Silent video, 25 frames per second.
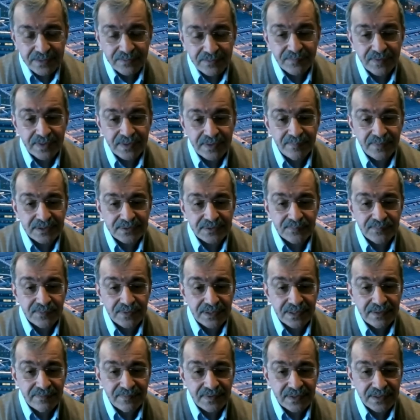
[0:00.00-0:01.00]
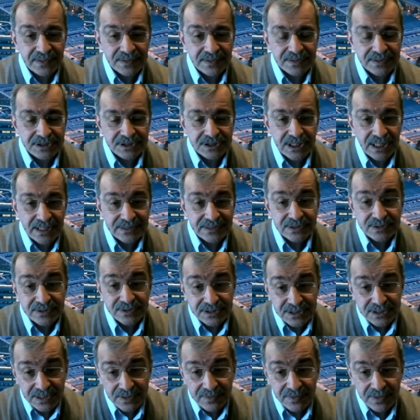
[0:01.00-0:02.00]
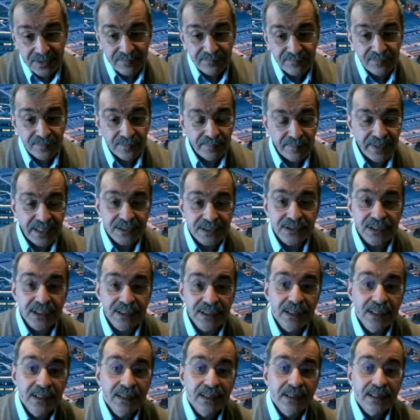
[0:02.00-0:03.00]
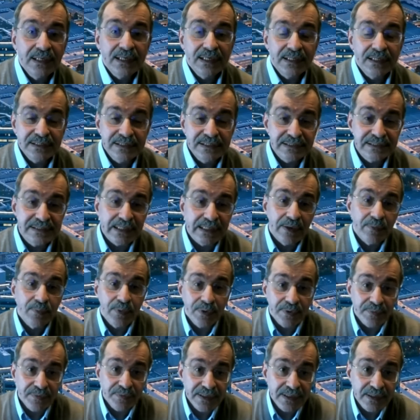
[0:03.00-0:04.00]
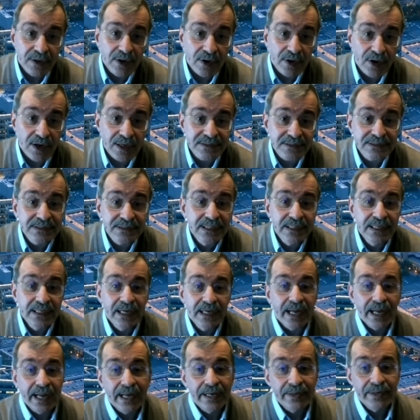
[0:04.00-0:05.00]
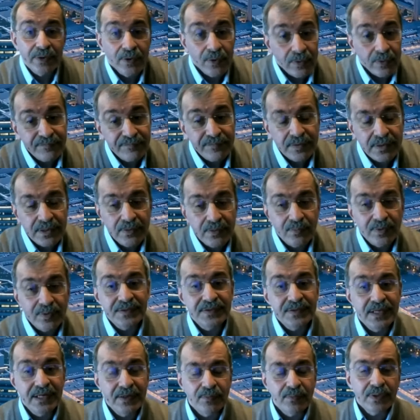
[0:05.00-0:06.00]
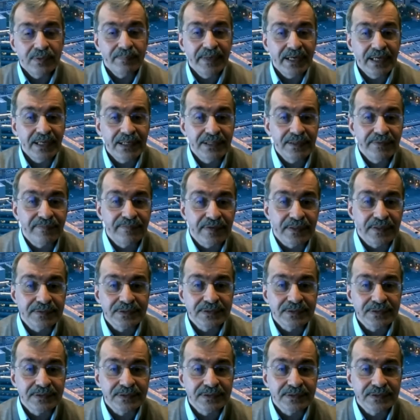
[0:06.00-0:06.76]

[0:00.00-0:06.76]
very much for giving us the chance to share the information. It is a worthy cause and hopefully one day we'll make a difference.